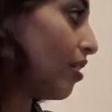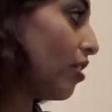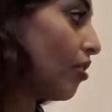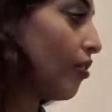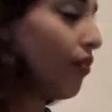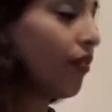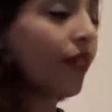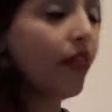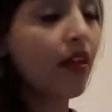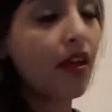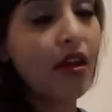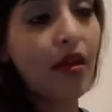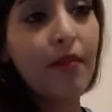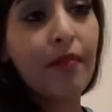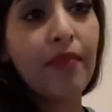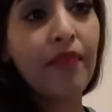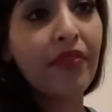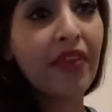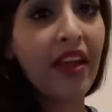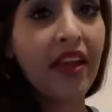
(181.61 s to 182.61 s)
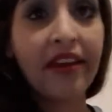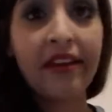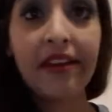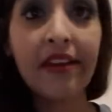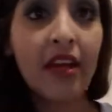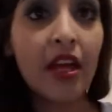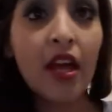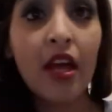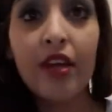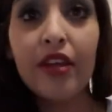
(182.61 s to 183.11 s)
use them, and
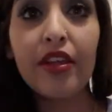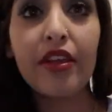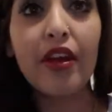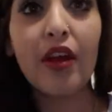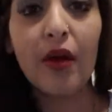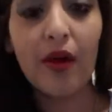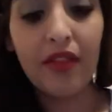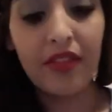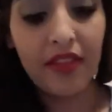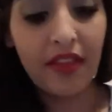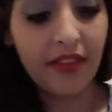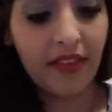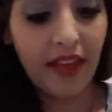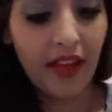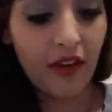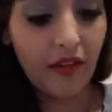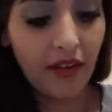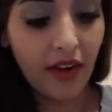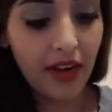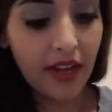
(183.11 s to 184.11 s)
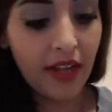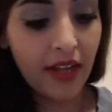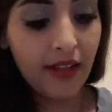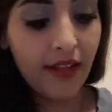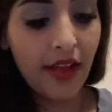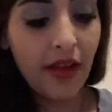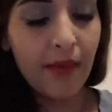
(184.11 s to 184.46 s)
you know, I think they're great.